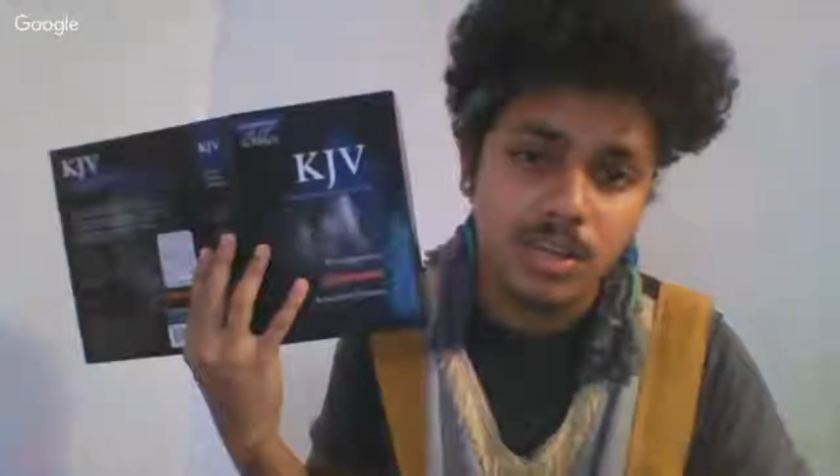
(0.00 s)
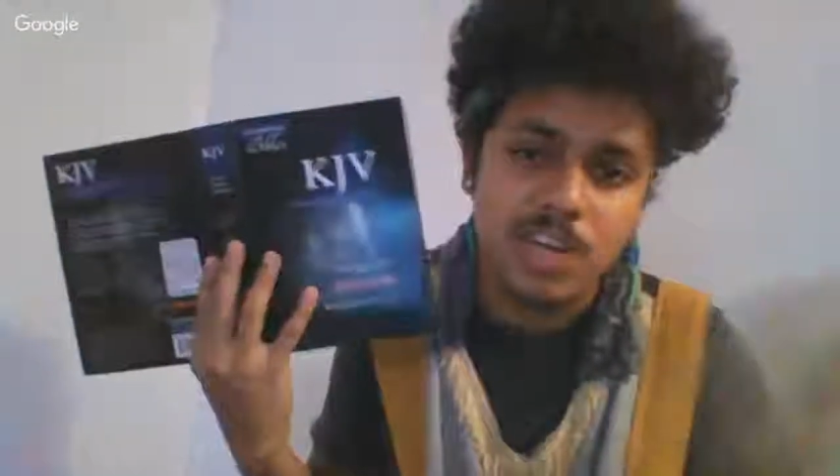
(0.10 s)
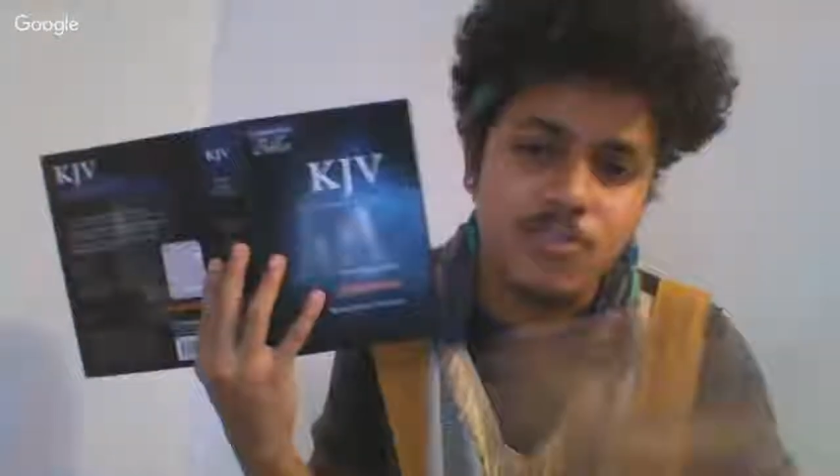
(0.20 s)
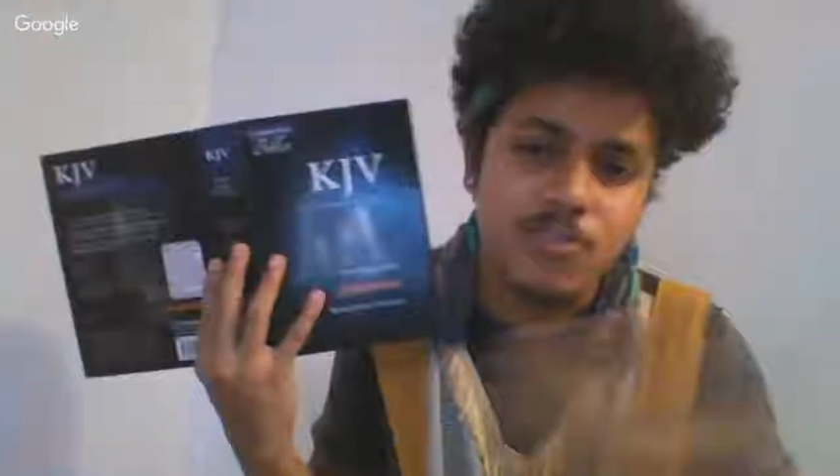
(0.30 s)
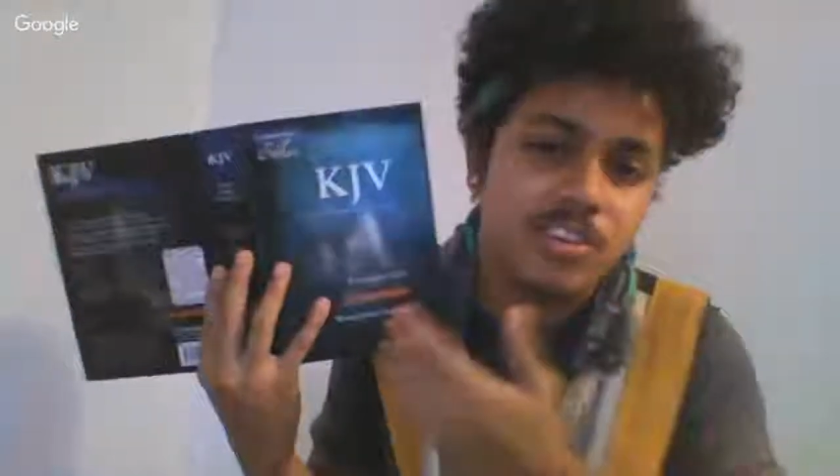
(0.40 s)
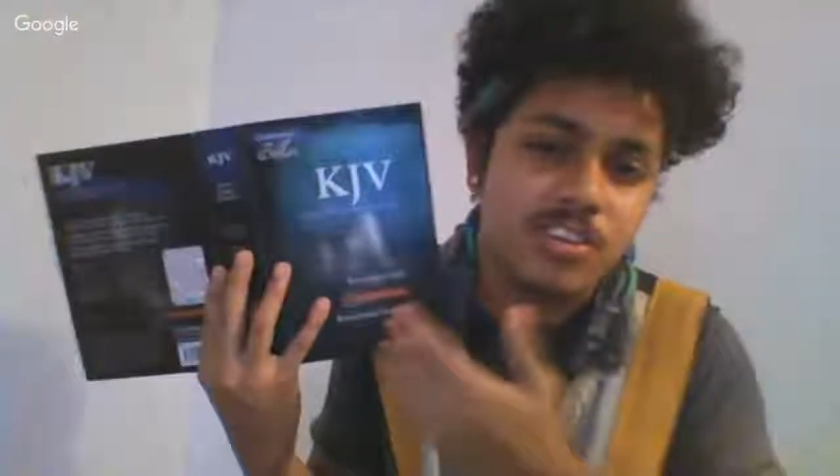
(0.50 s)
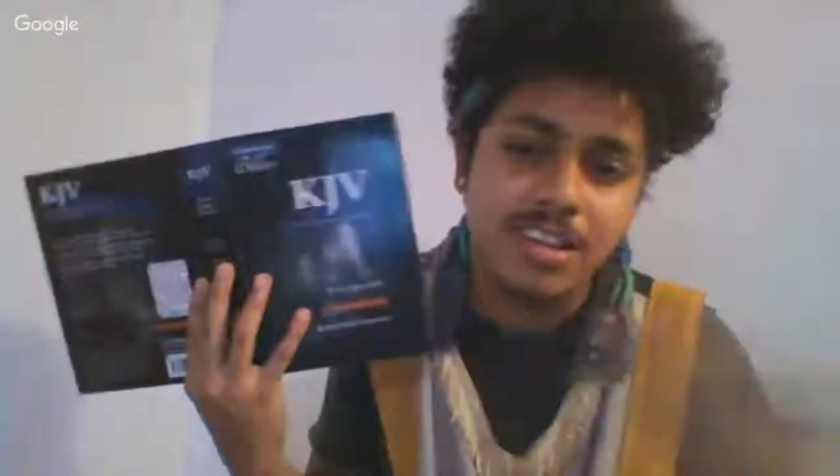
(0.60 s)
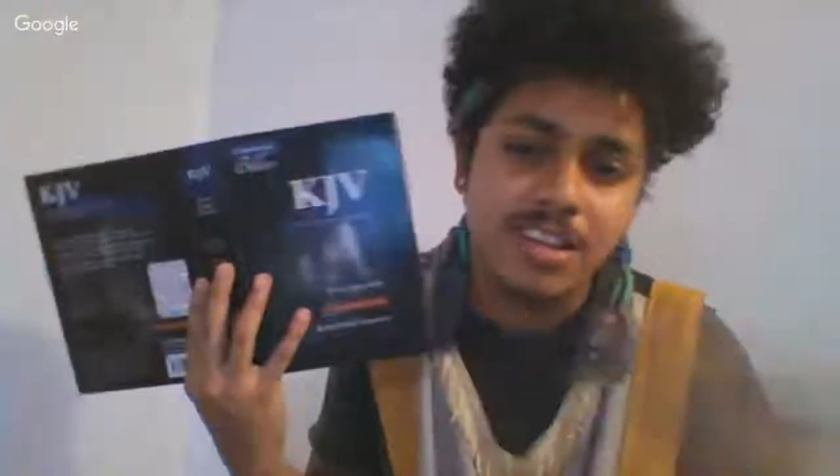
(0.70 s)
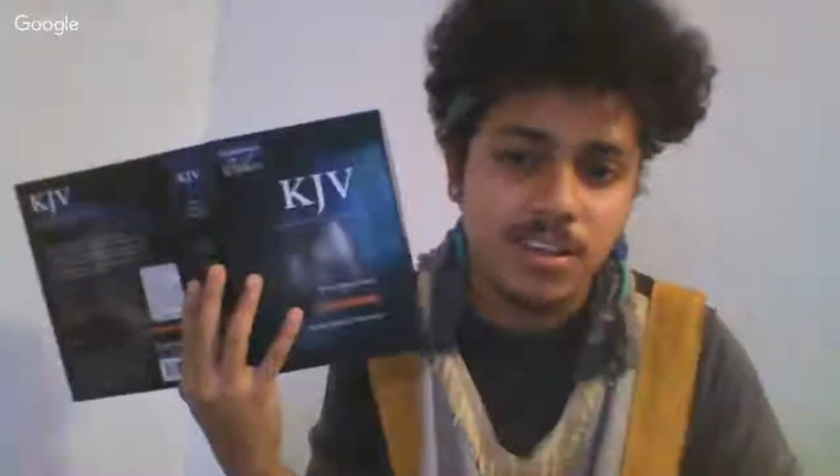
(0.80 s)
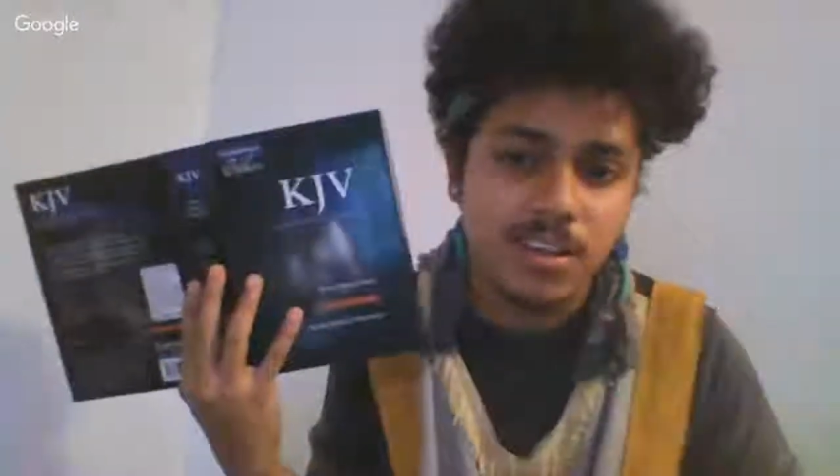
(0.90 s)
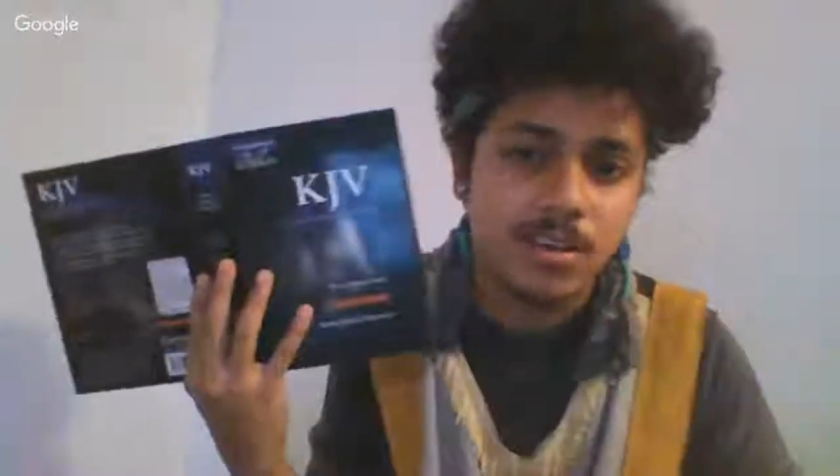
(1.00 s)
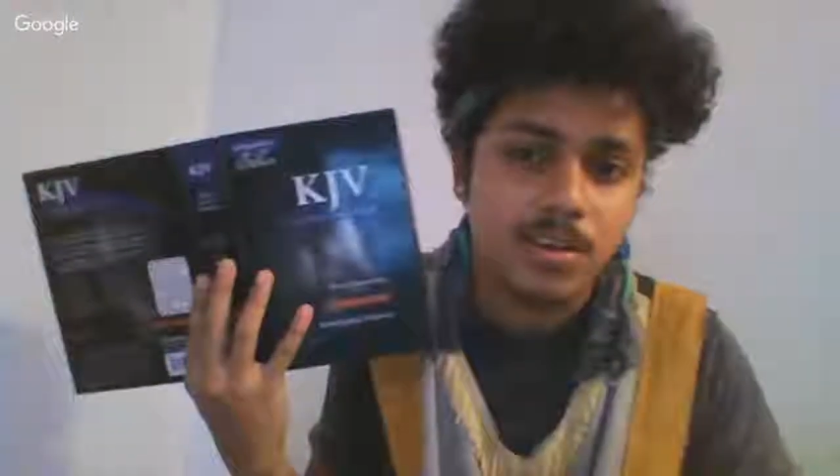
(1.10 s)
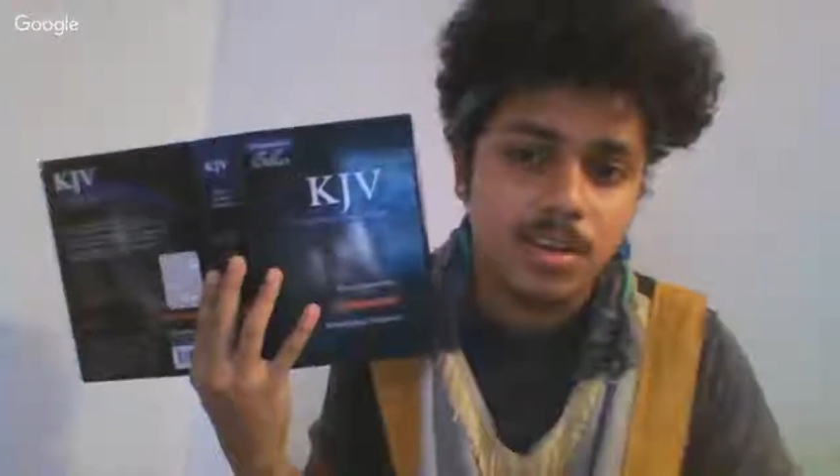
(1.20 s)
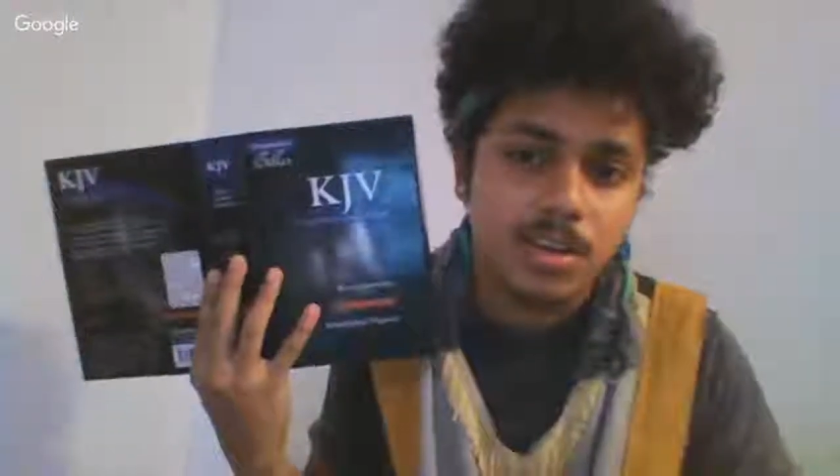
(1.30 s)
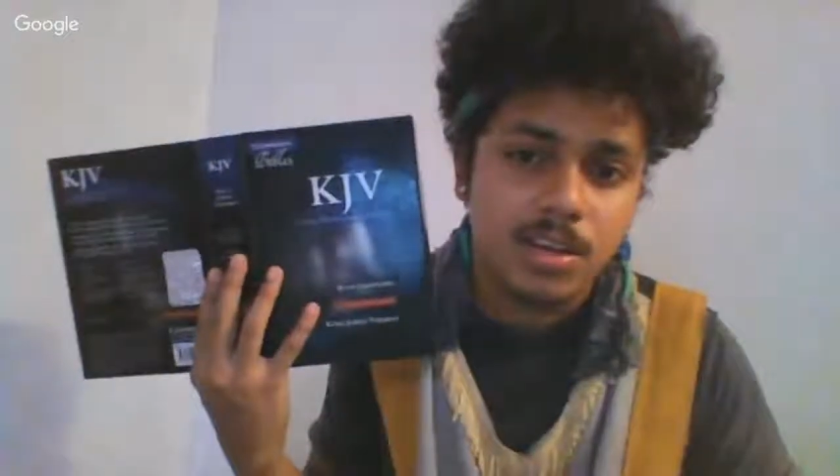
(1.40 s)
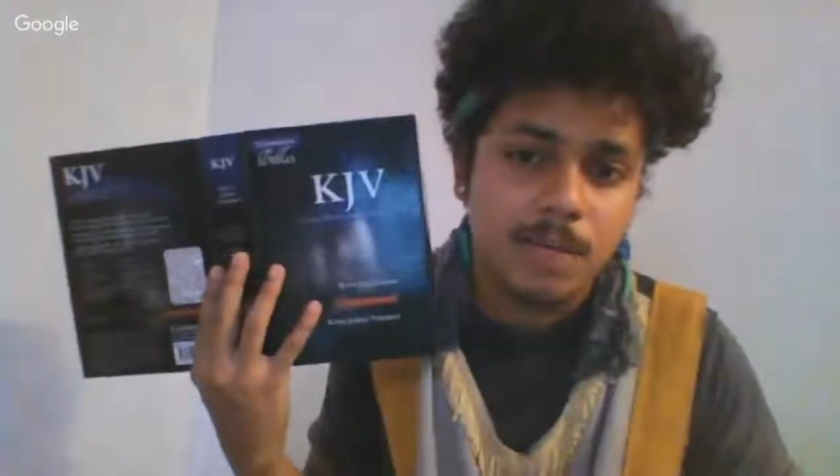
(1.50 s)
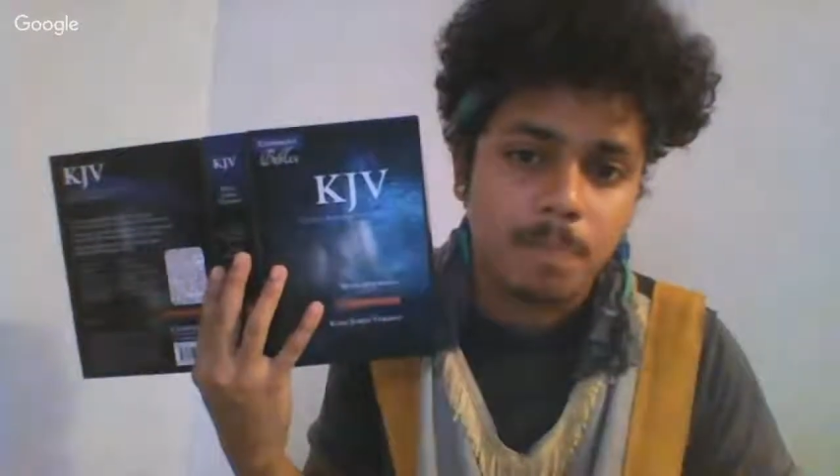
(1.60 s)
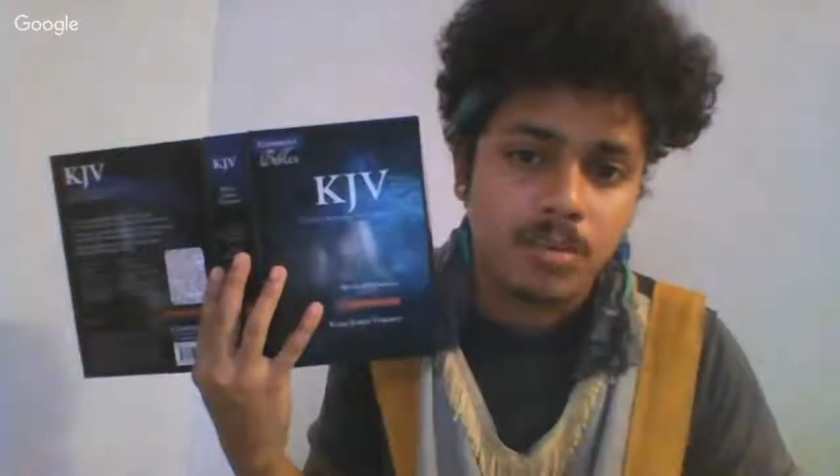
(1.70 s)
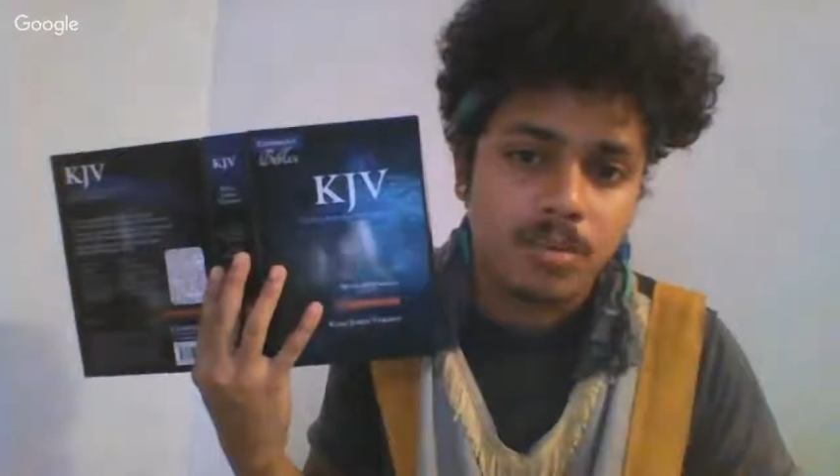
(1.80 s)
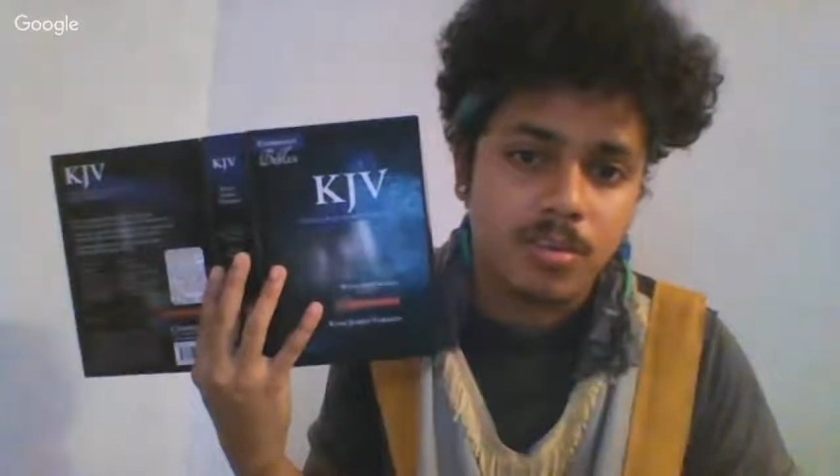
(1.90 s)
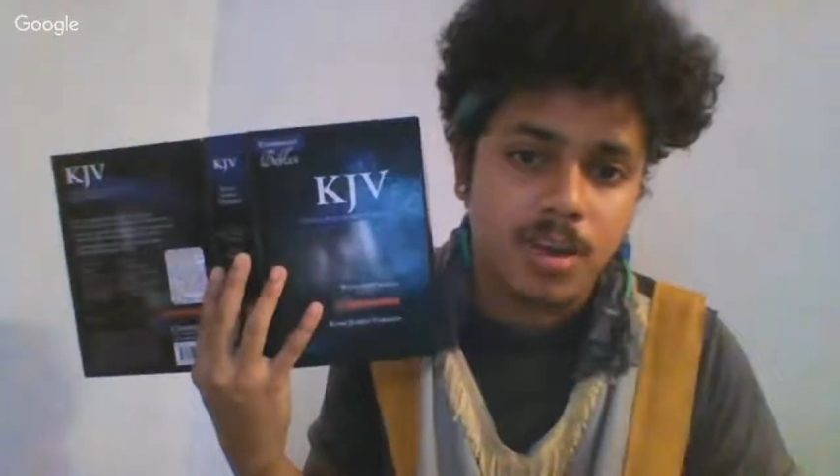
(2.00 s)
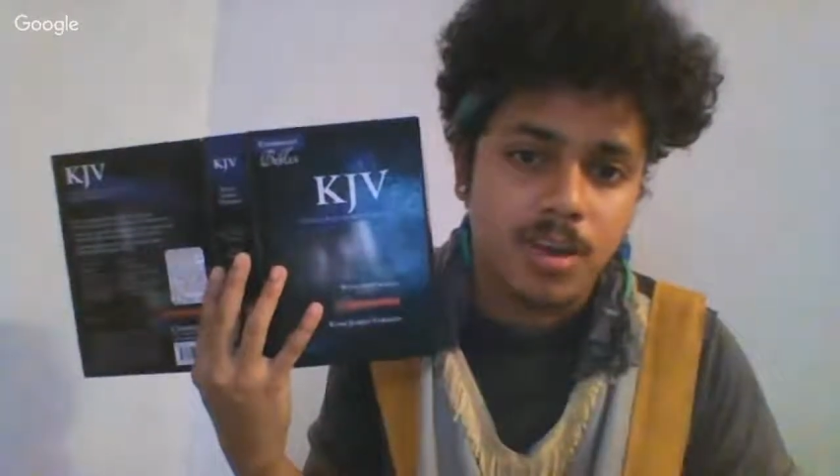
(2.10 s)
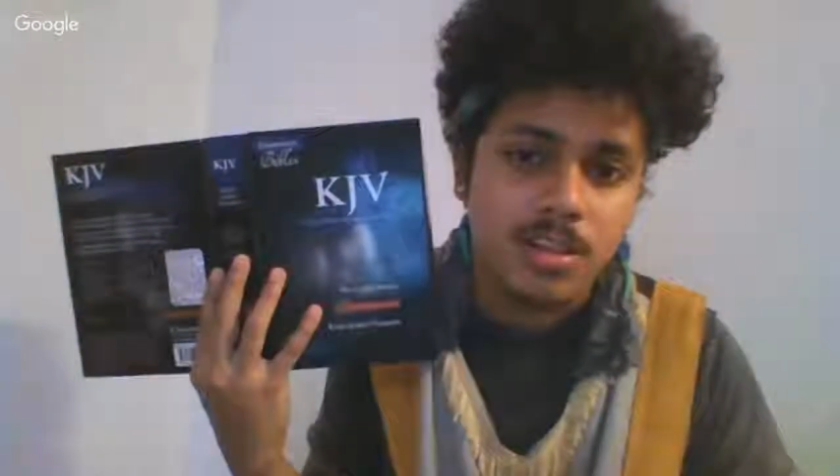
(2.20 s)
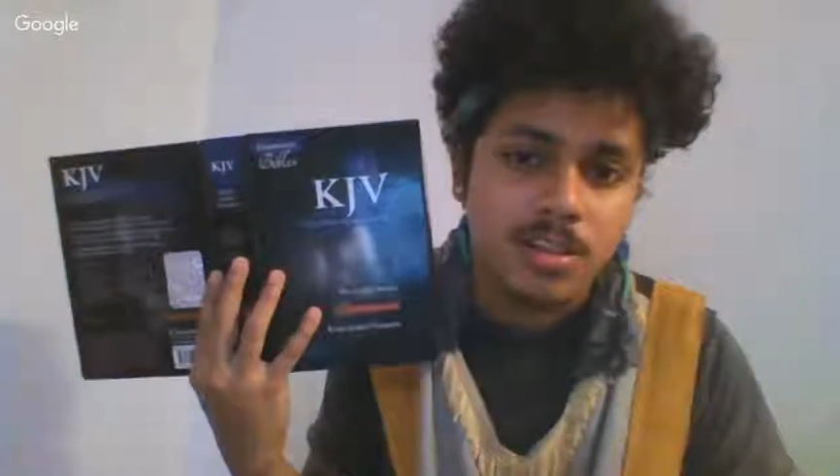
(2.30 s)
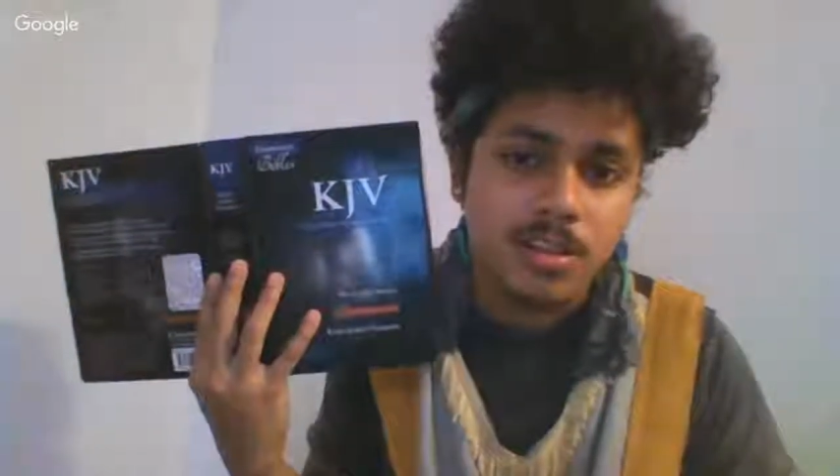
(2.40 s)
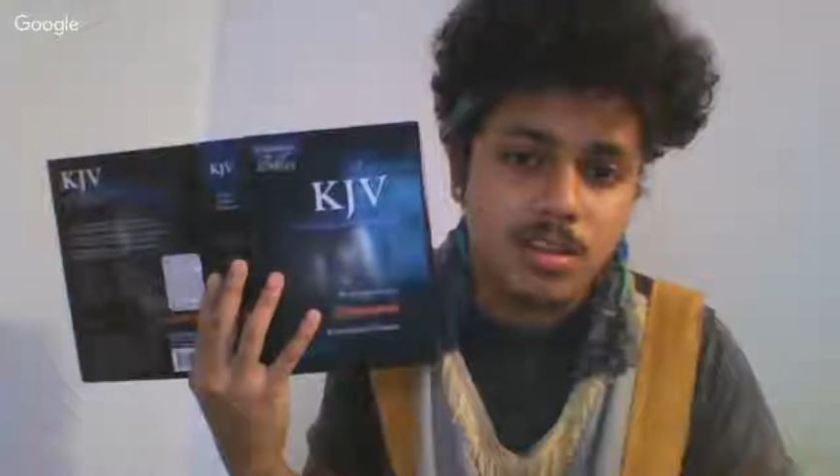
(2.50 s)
It's written right here. Right?